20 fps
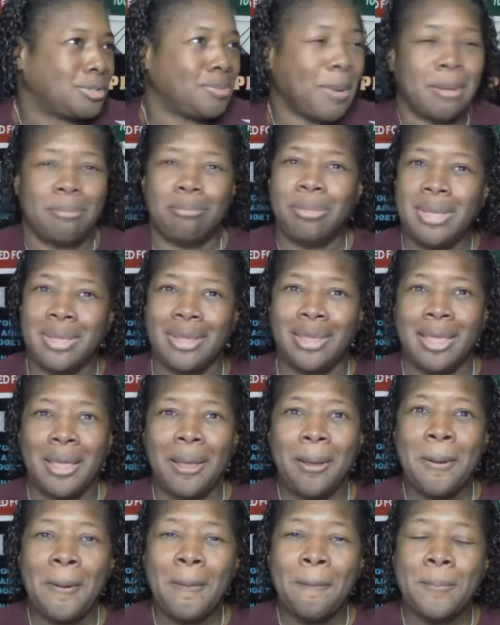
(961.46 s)
about me.
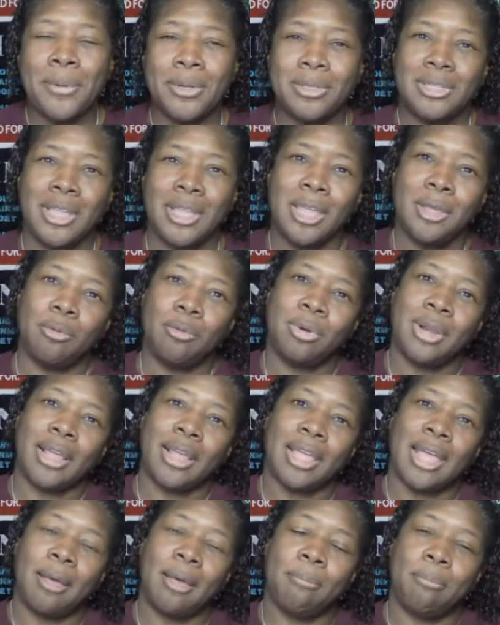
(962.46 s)
But then when I
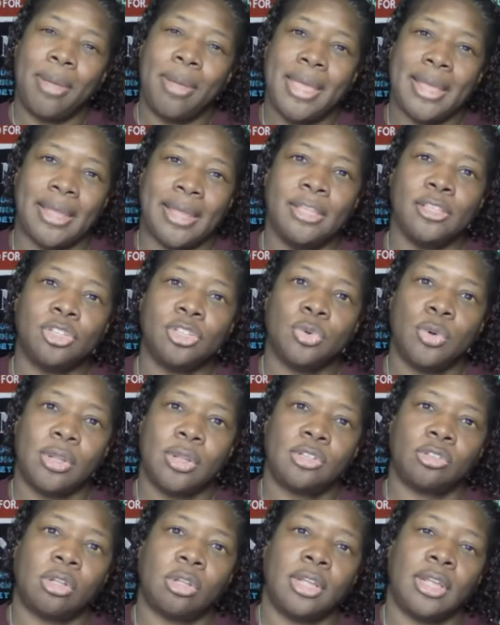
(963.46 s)
got back into it
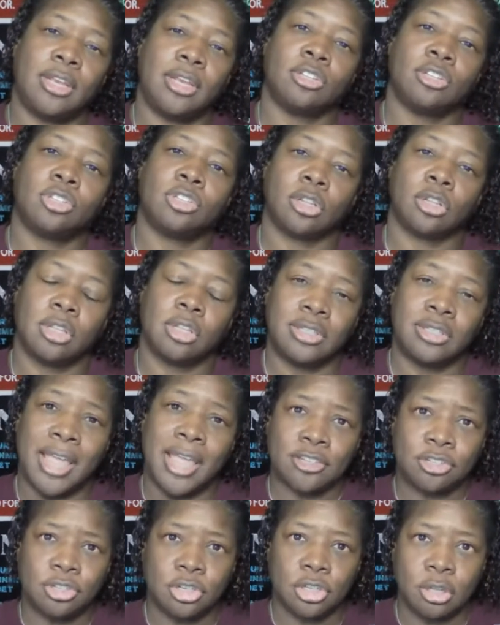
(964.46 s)
and started getting
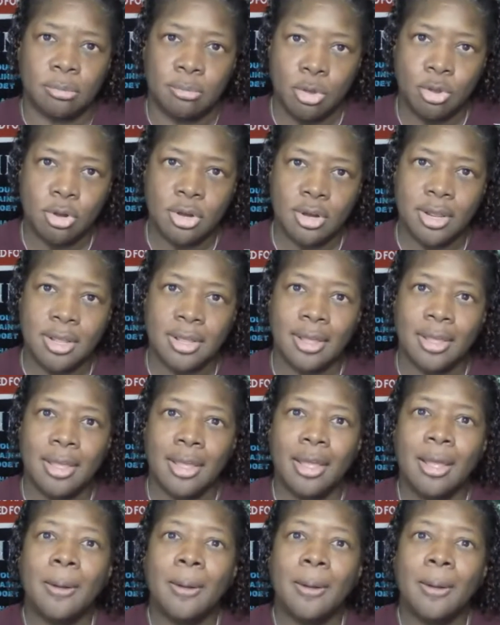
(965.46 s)
attached to the community,